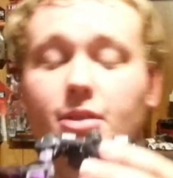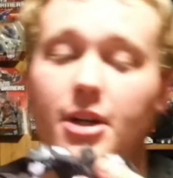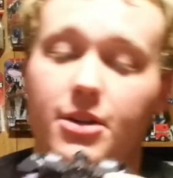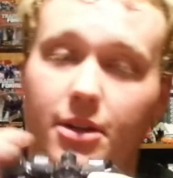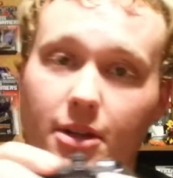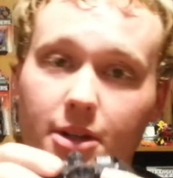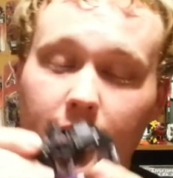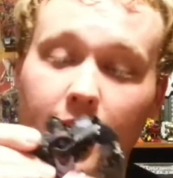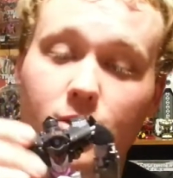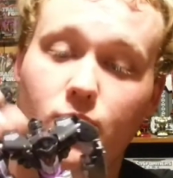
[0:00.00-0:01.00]
figure,
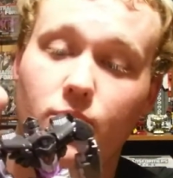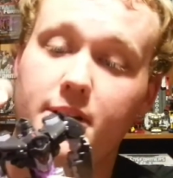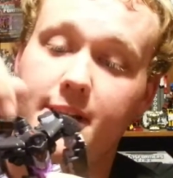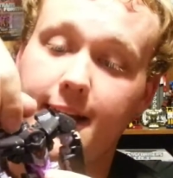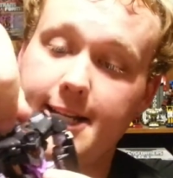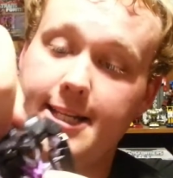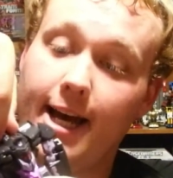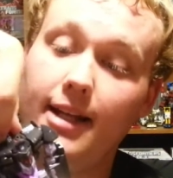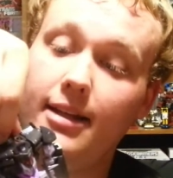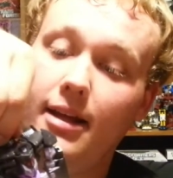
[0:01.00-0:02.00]
the neck joint is kind of
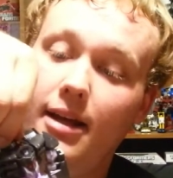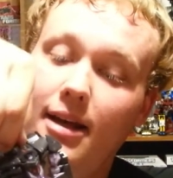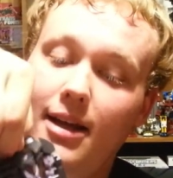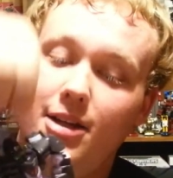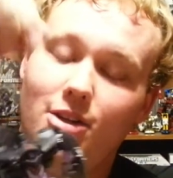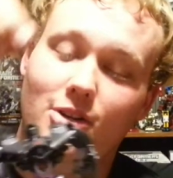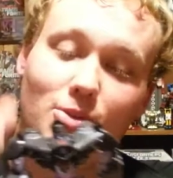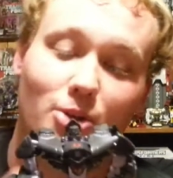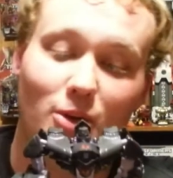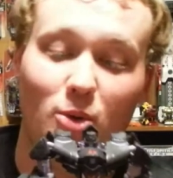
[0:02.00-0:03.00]
tight,
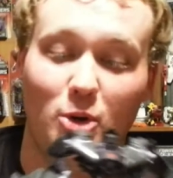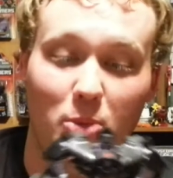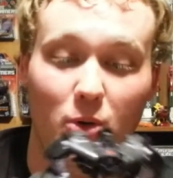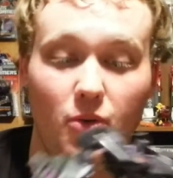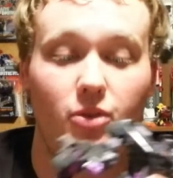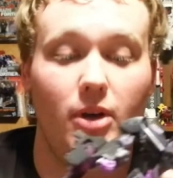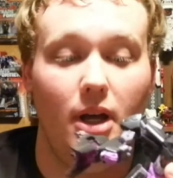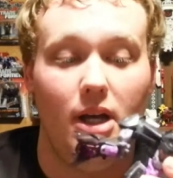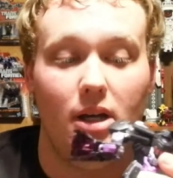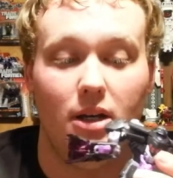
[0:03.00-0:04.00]
doesn't really want to move,
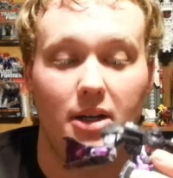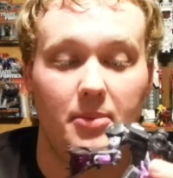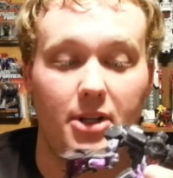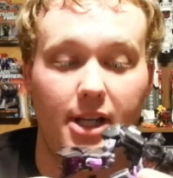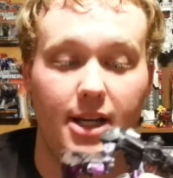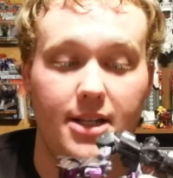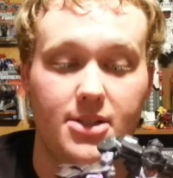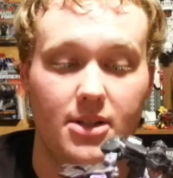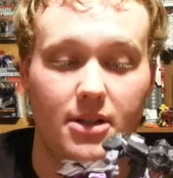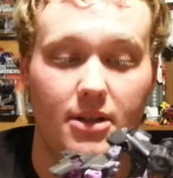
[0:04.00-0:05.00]
but he
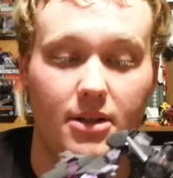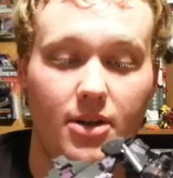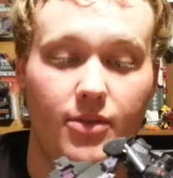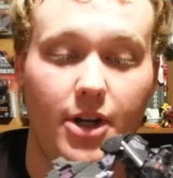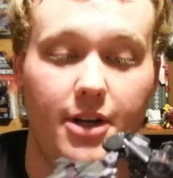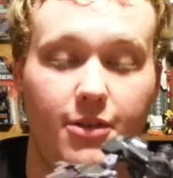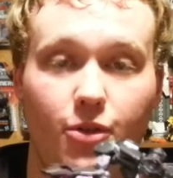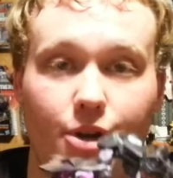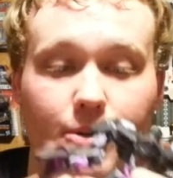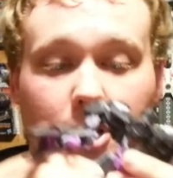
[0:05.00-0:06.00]
has a very
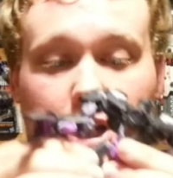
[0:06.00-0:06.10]
free